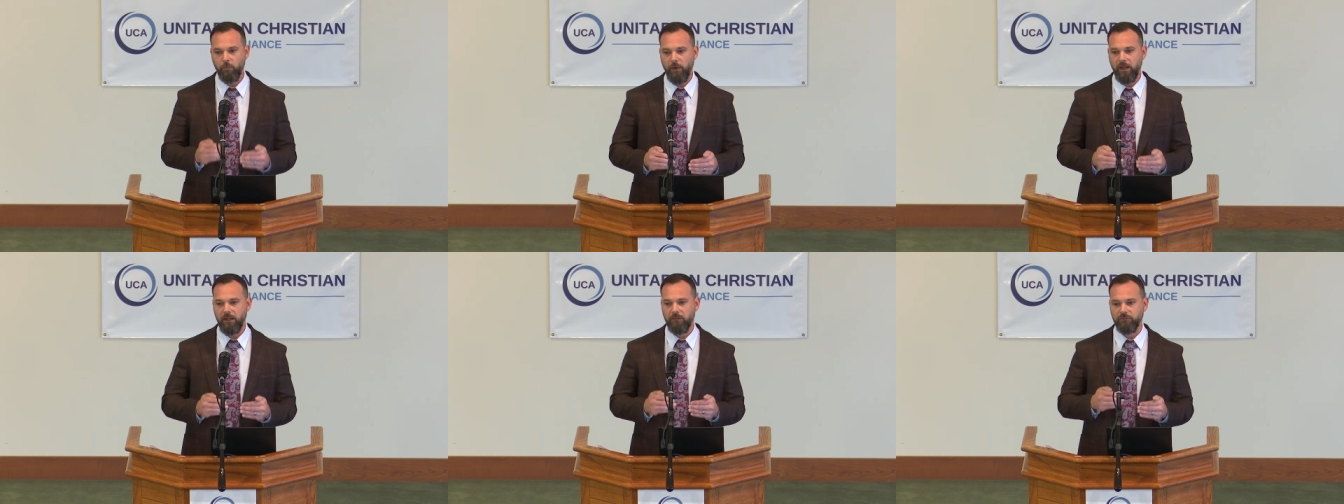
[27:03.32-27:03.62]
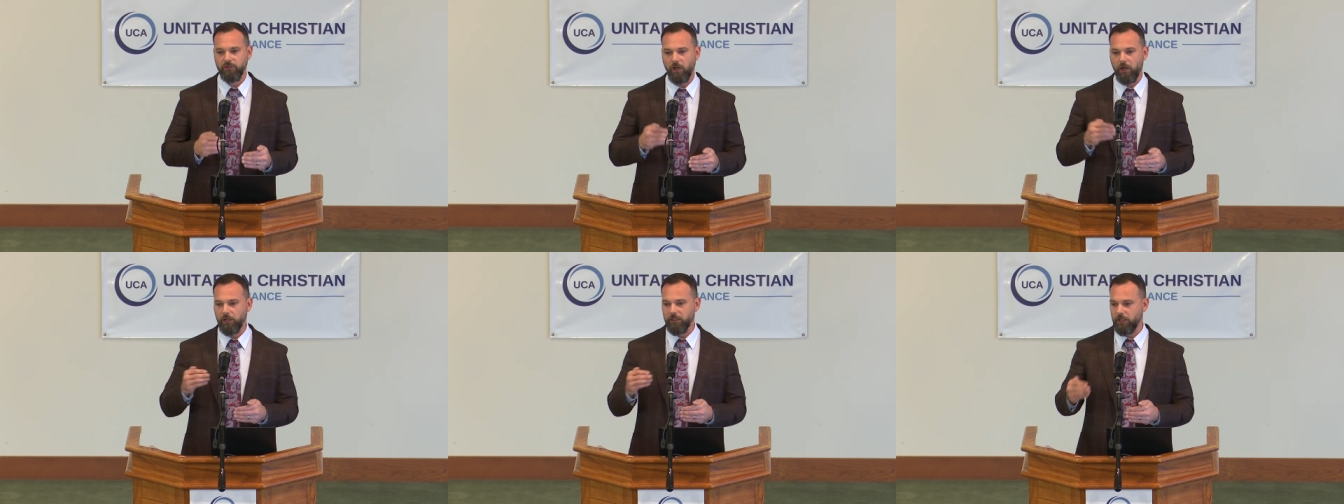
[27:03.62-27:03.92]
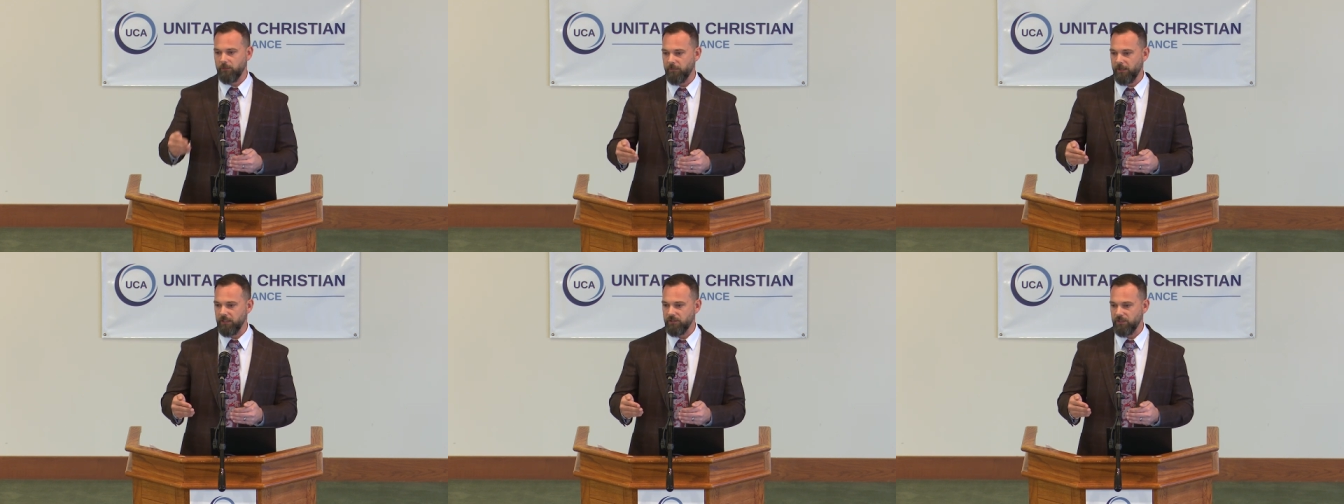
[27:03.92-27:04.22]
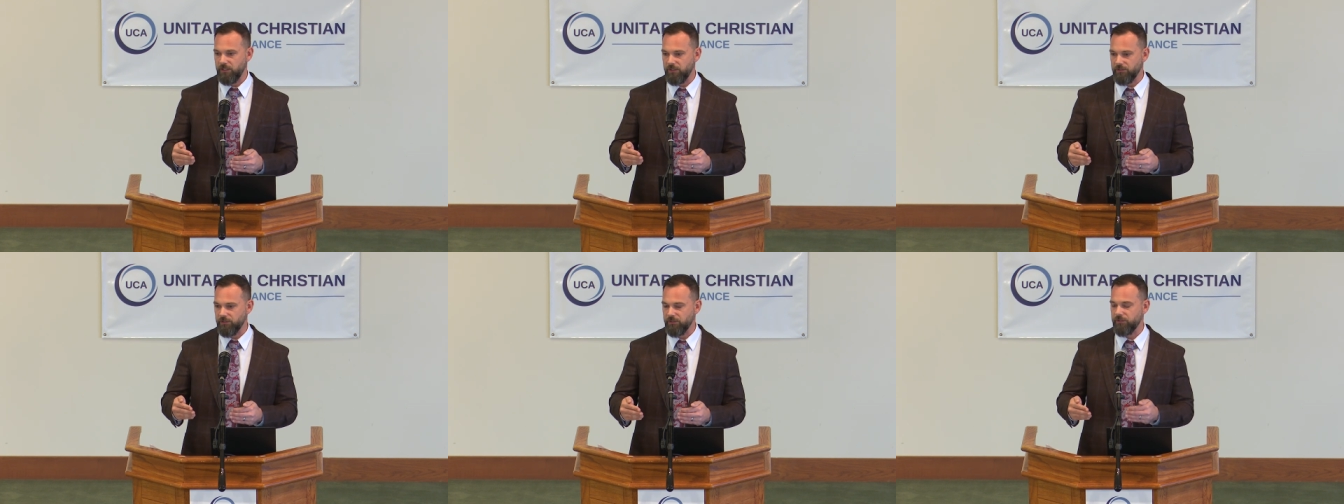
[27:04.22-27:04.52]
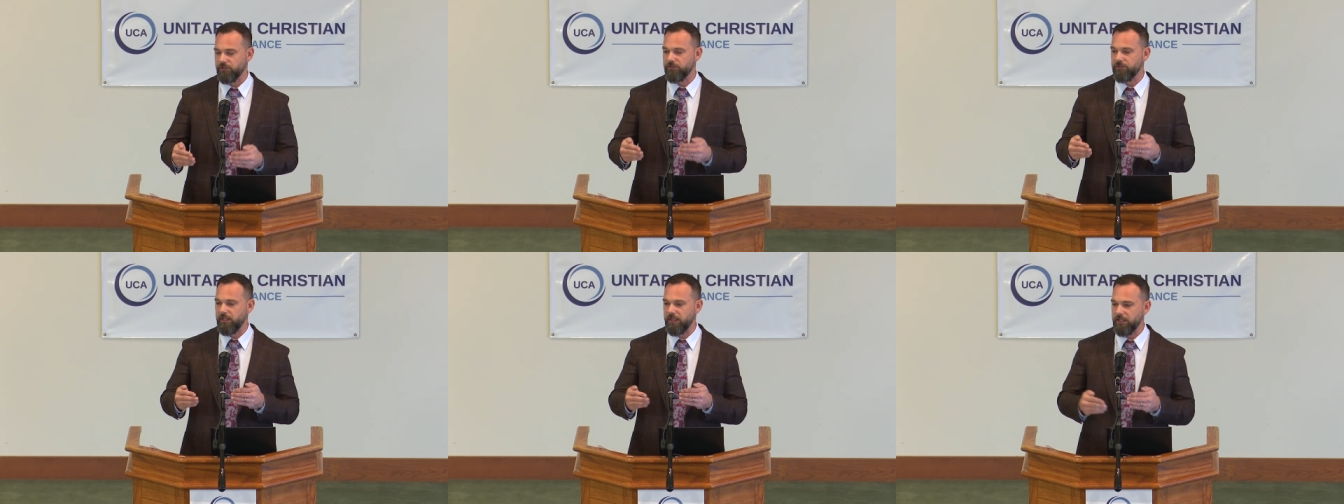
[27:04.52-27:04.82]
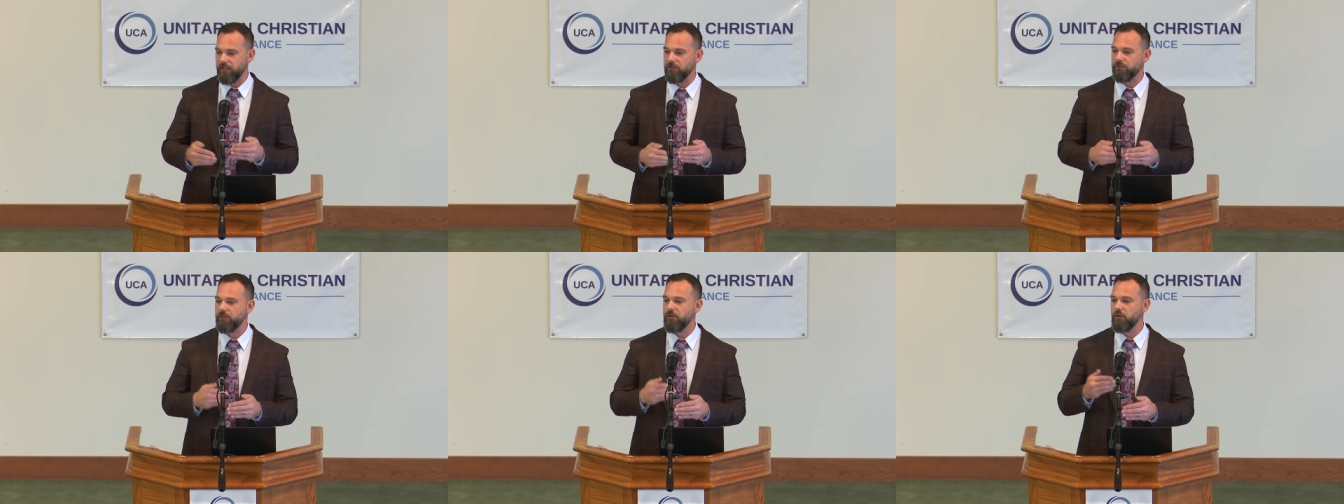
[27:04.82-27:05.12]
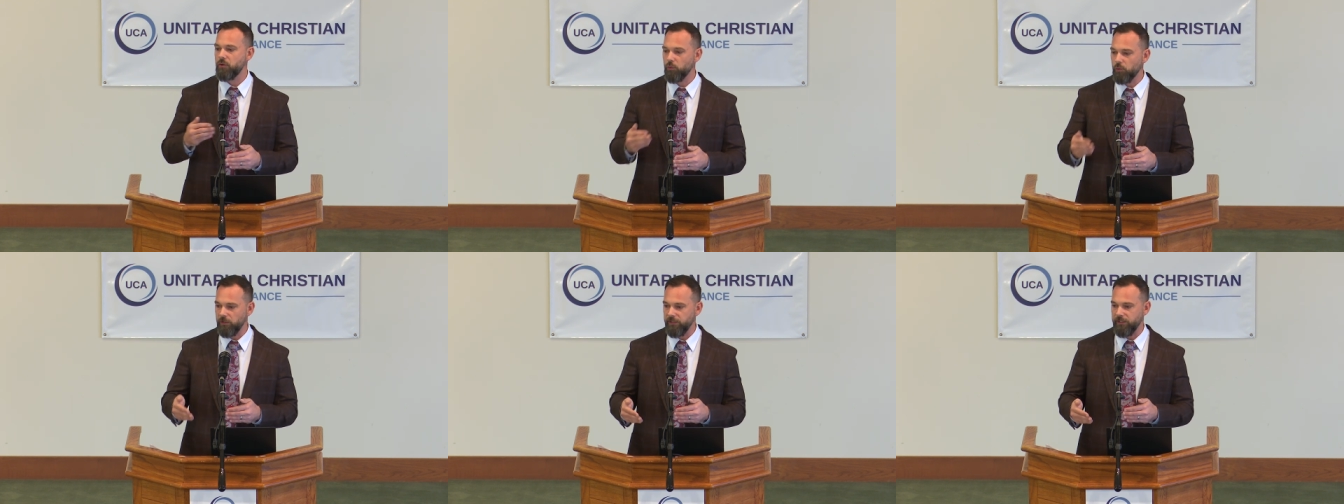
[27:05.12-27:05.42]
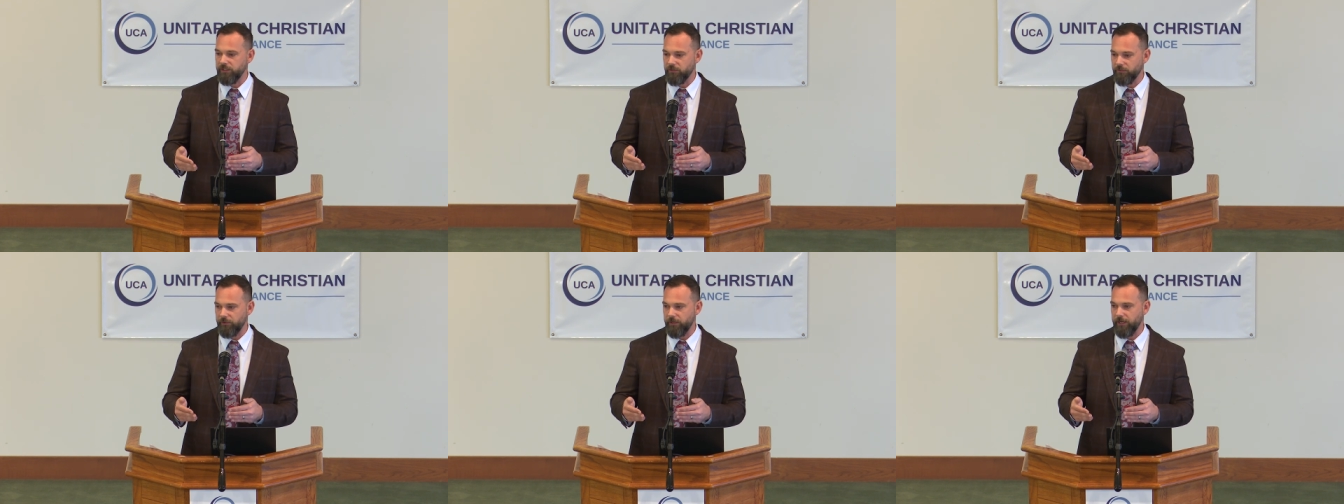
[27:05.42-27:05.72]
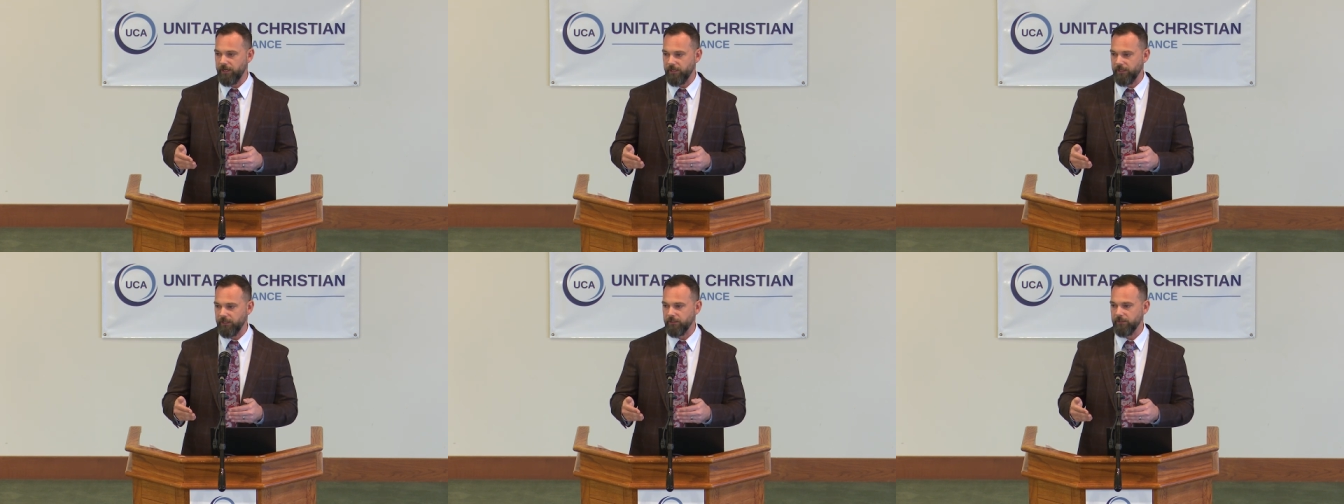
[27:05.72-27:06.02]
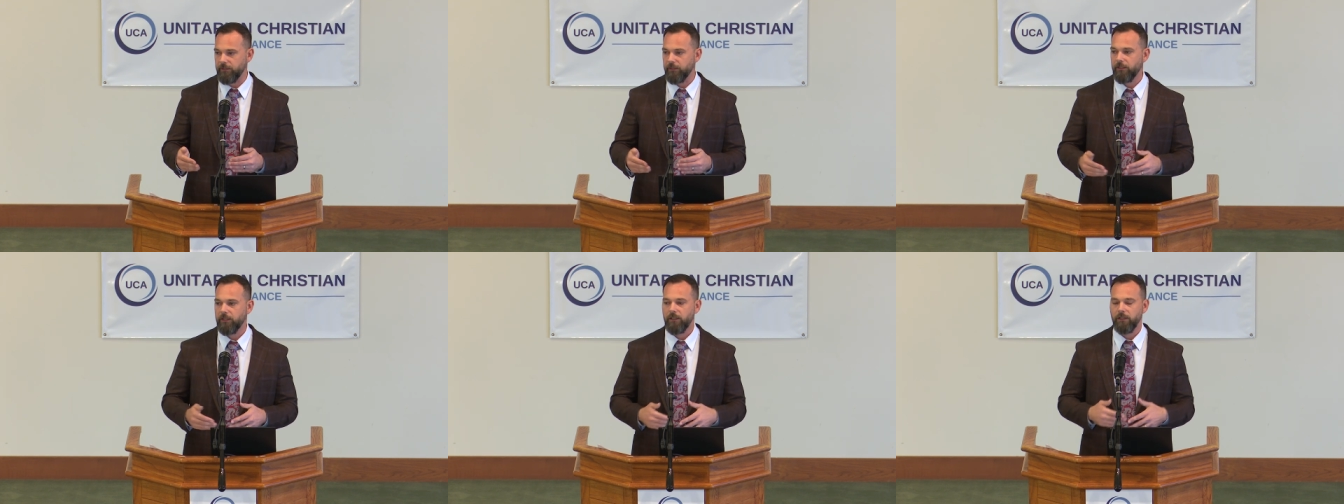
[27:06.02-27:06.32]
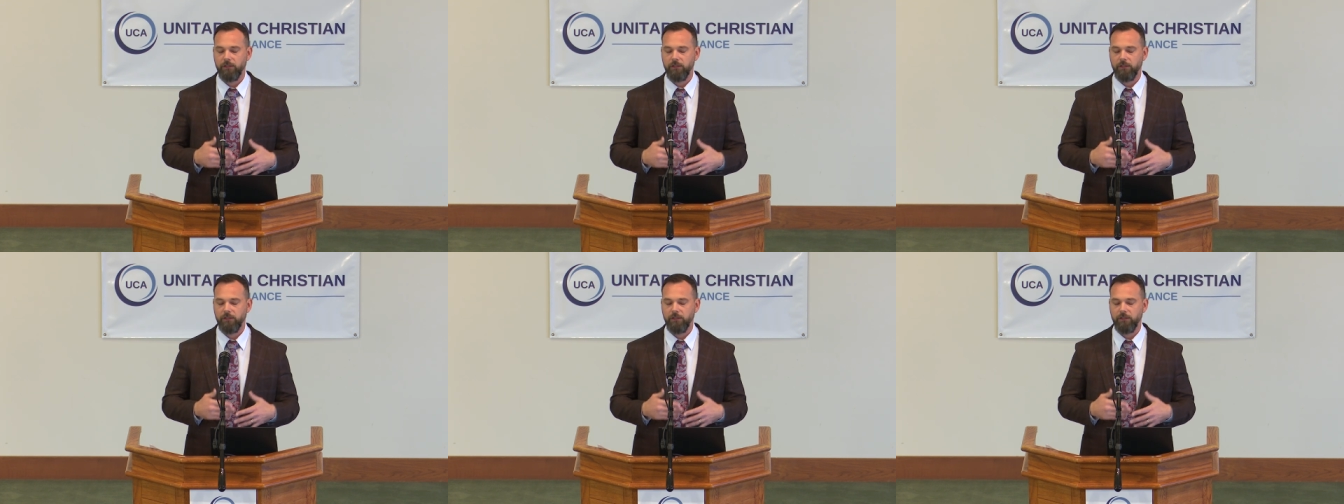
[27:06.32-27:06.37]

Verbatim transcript: way of talking about Jesus is that he's newly created.